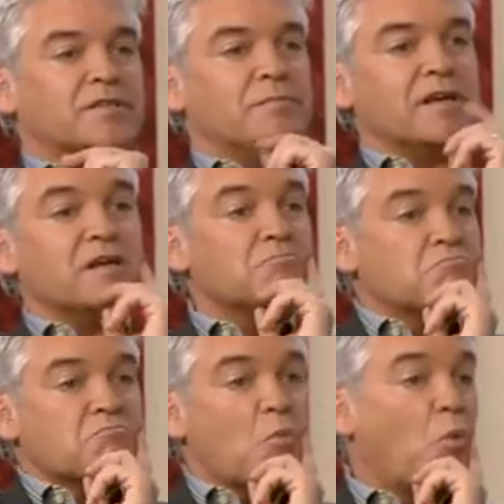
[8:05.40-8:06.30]
to be
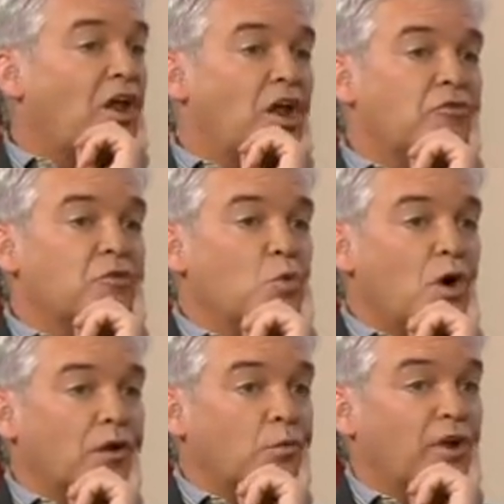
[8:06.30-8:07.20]

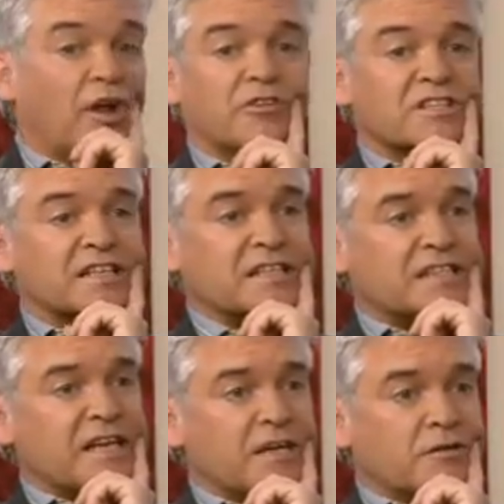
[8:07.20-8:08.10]
101,
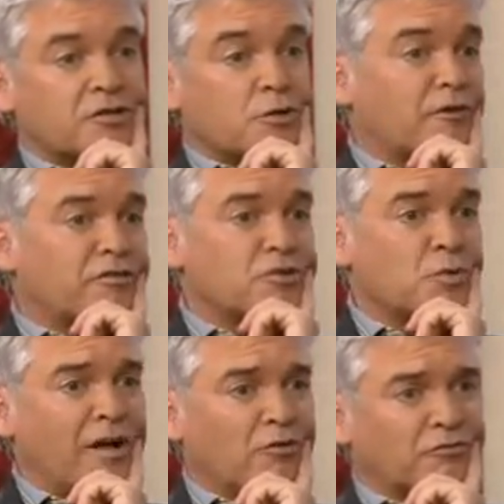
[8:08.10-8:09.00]
116,
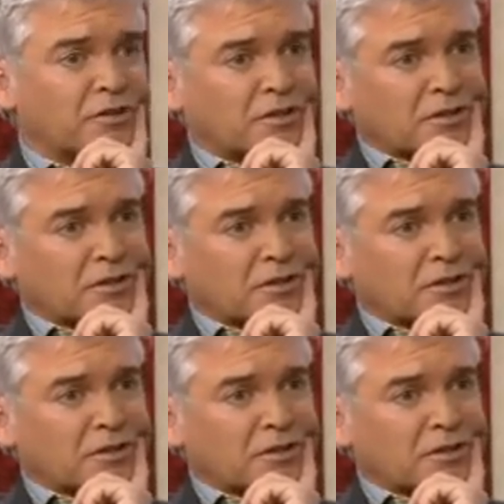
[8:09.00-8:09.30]
212?